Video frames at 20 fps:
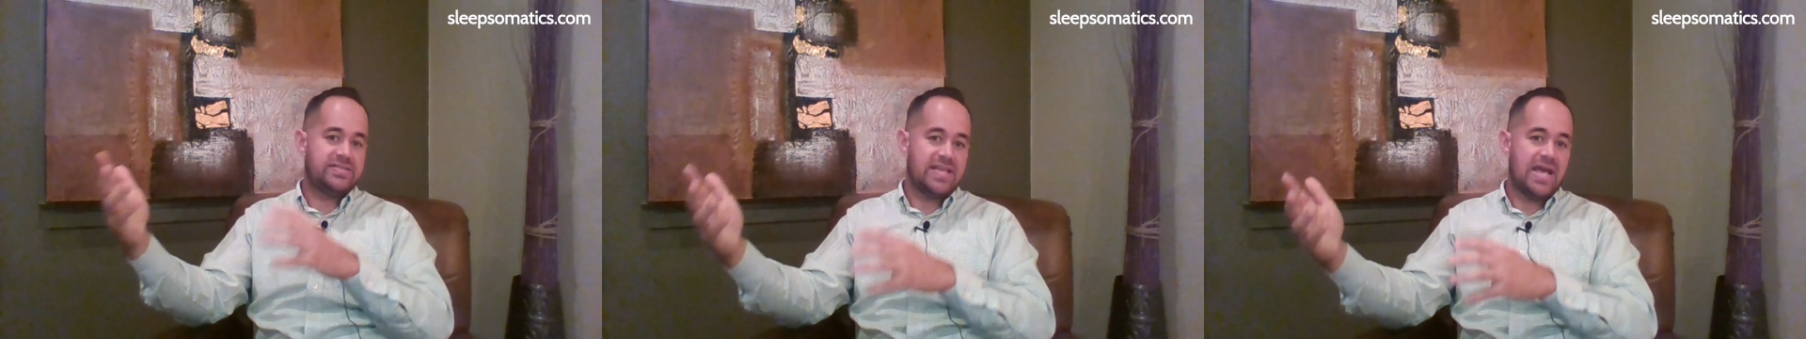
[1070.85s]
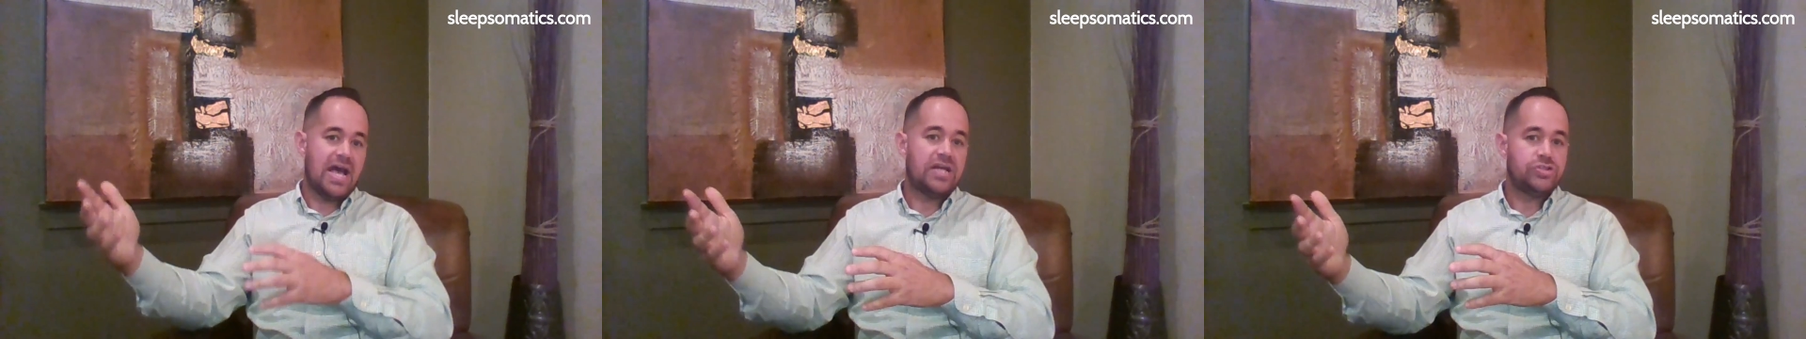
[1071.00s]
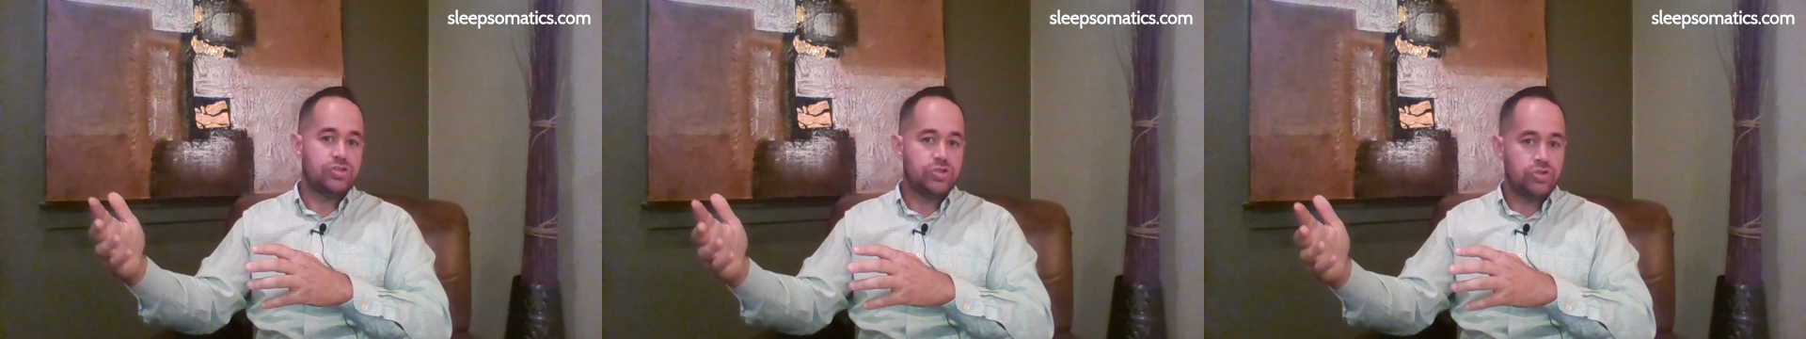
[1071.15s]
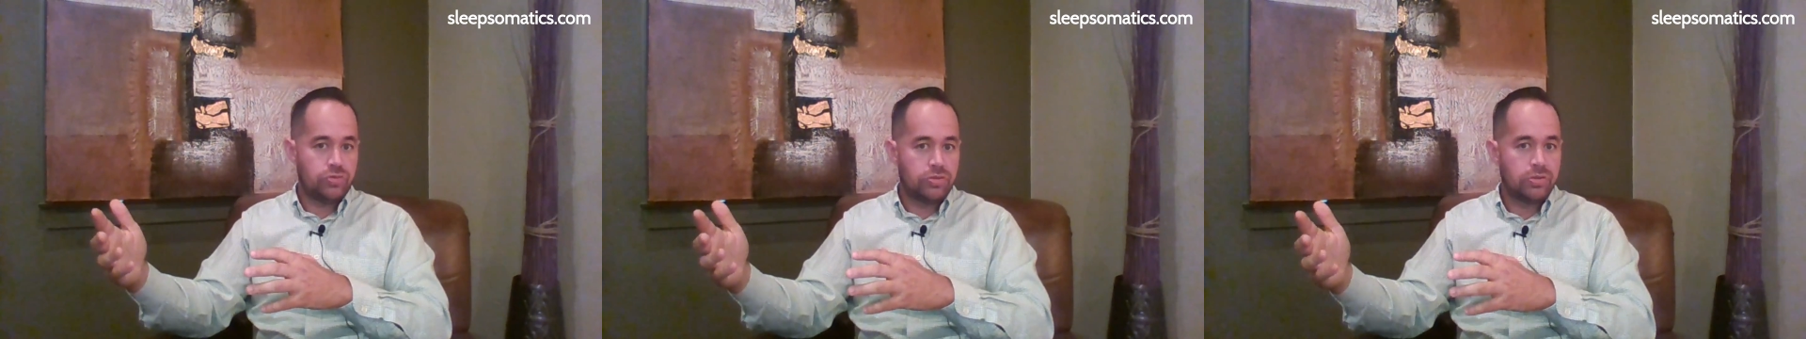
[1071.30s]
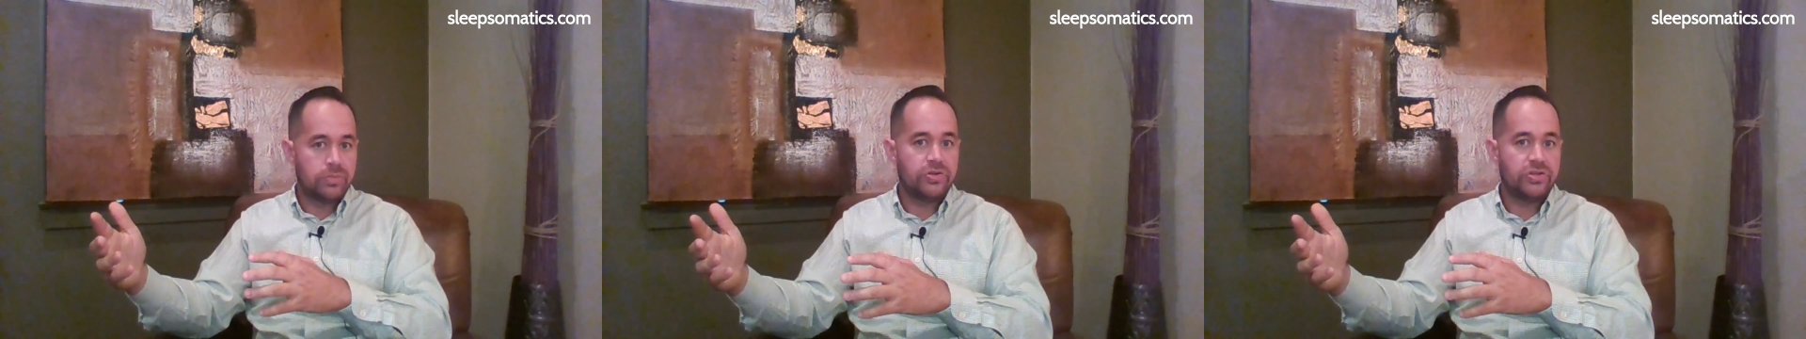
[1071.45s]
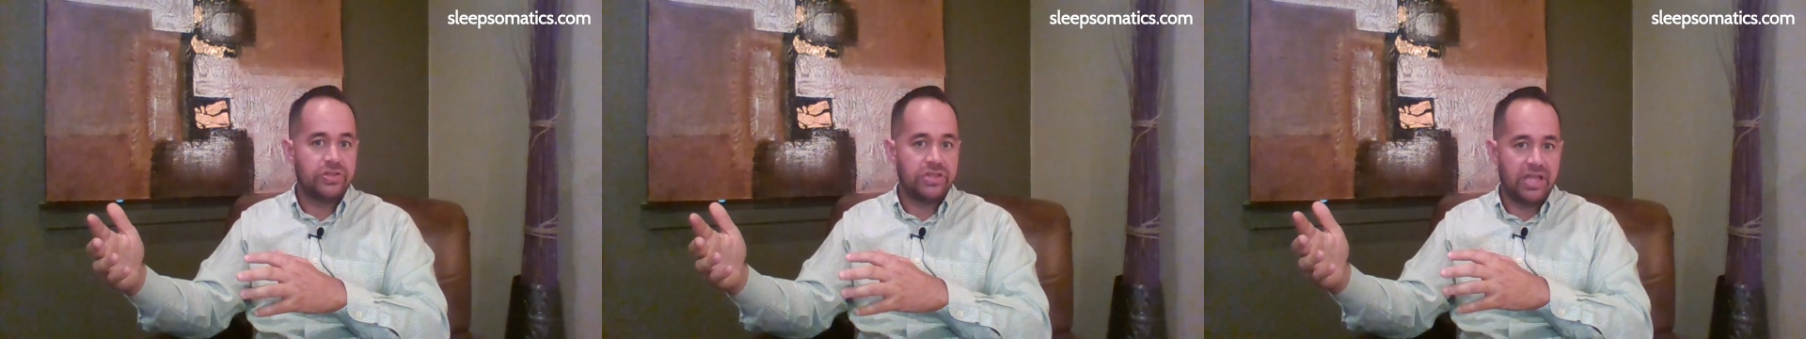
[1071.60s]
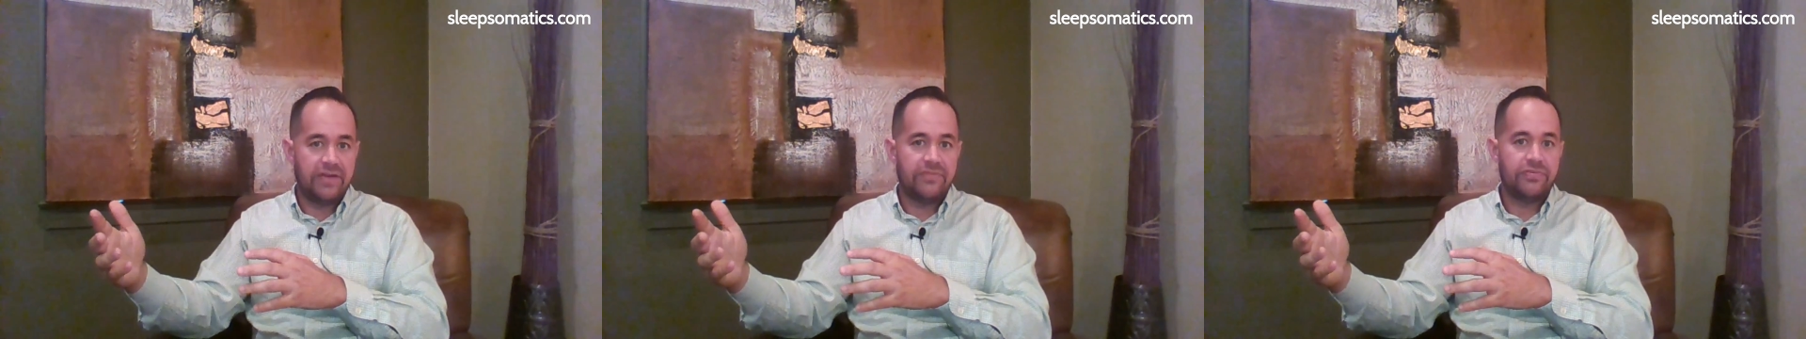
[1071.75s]
has
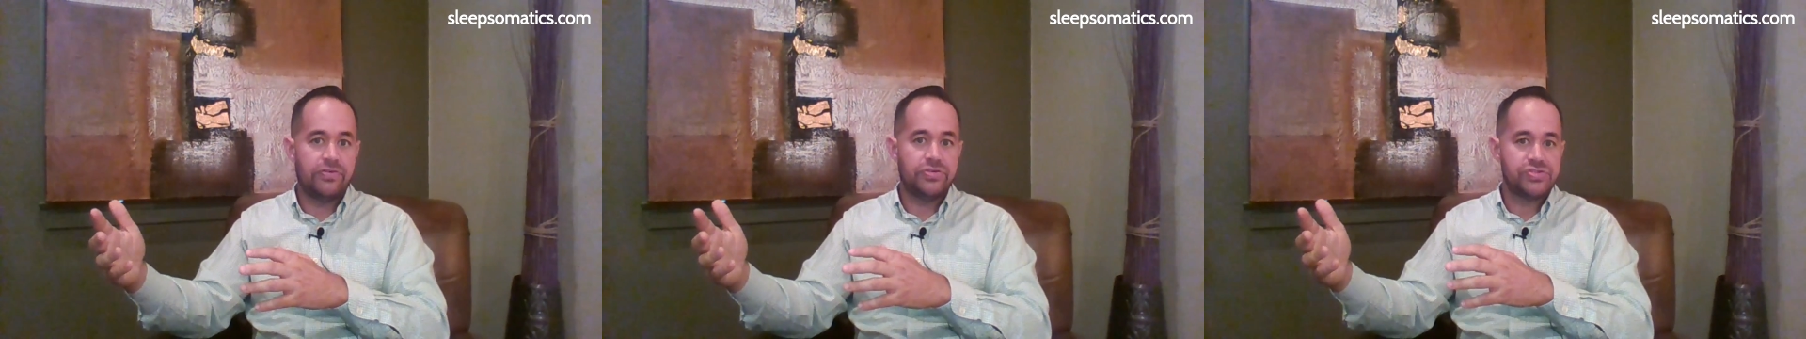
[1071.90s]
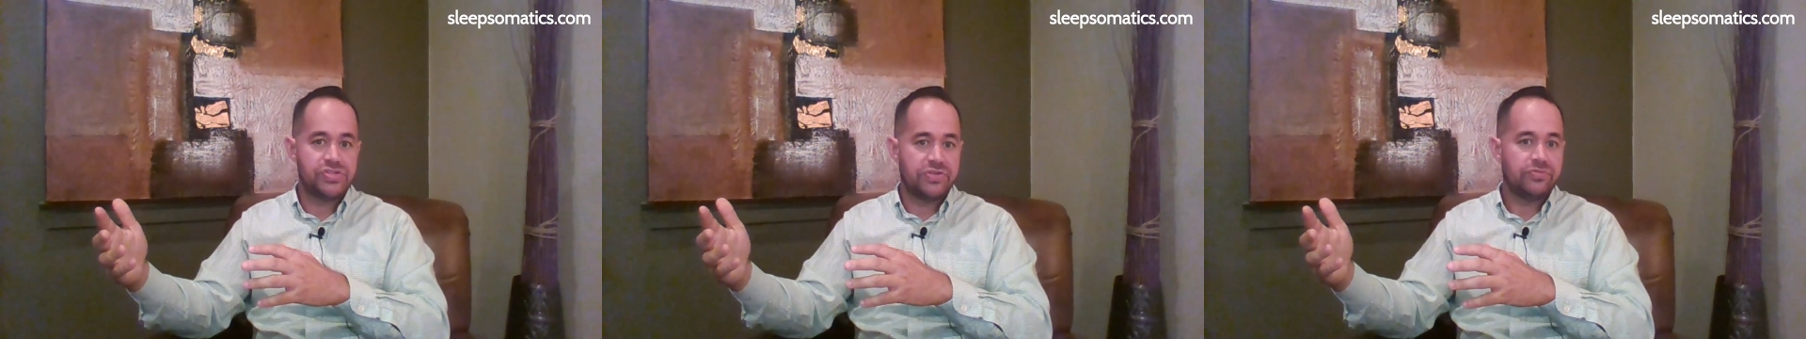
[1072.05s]
normal levels